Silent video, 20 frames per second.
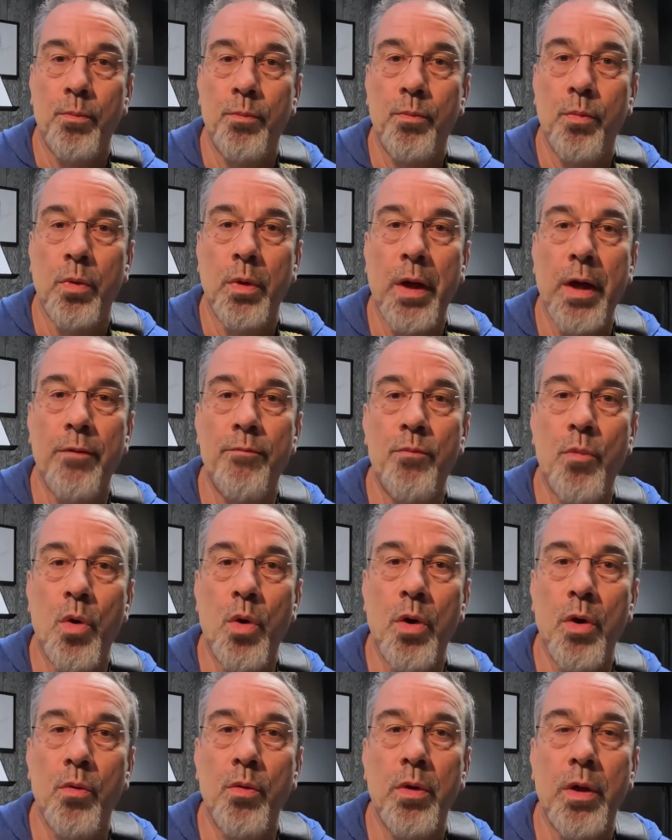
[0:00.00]
we'll have
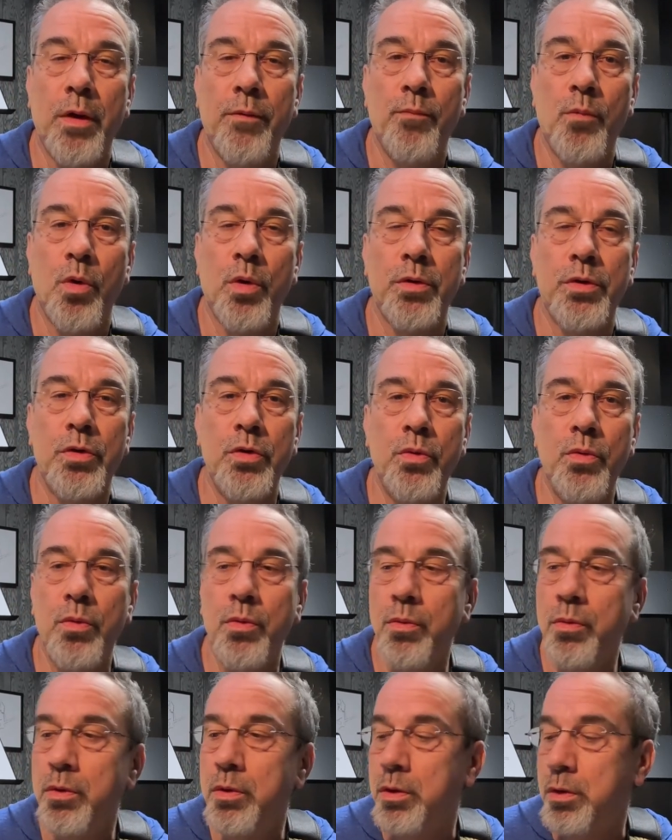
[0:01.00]
more
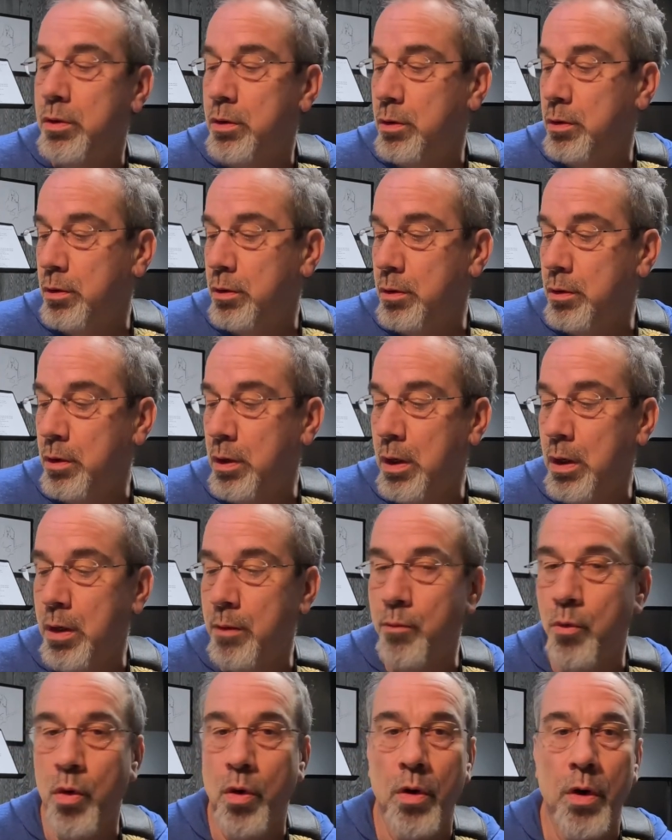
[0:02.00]
tunes,
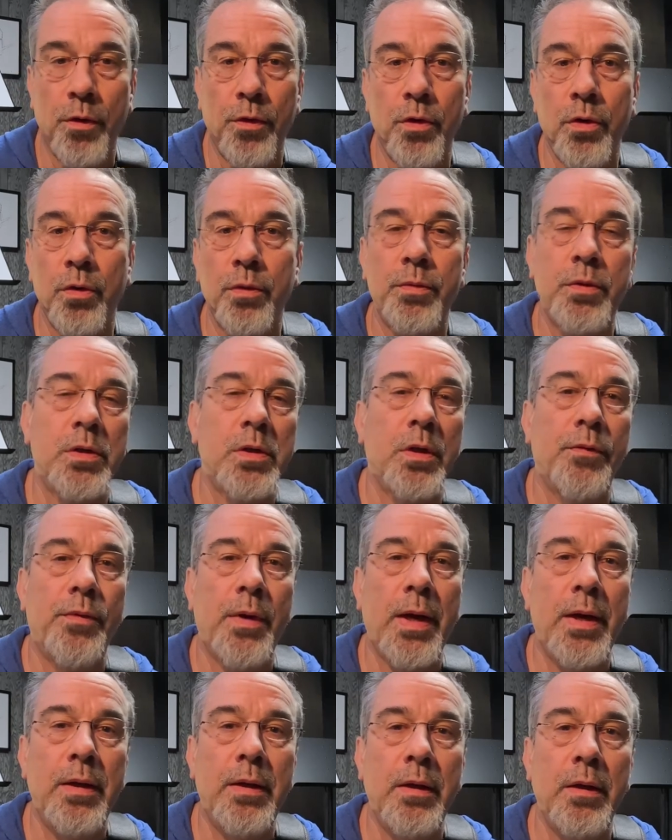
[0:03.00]
more other stuff
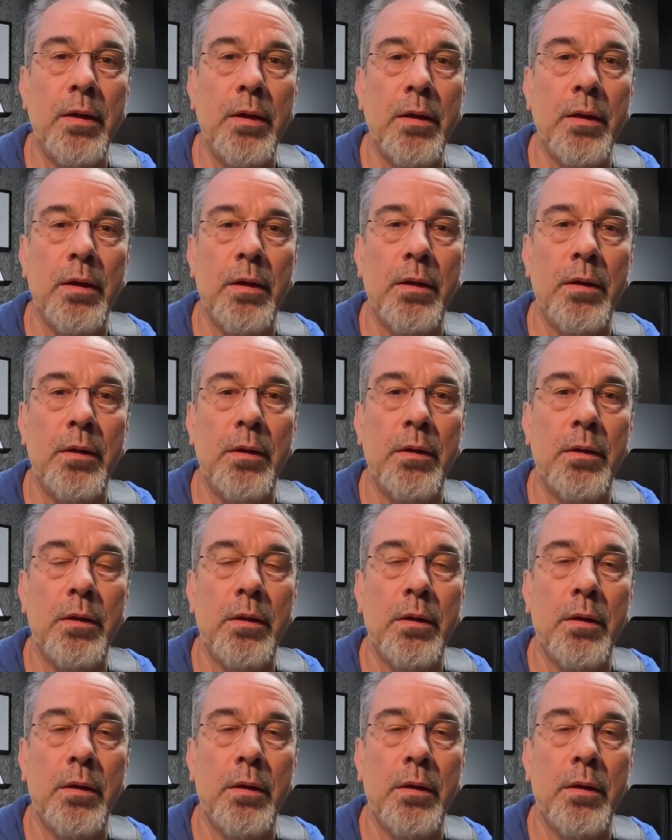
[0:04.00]
I dig, and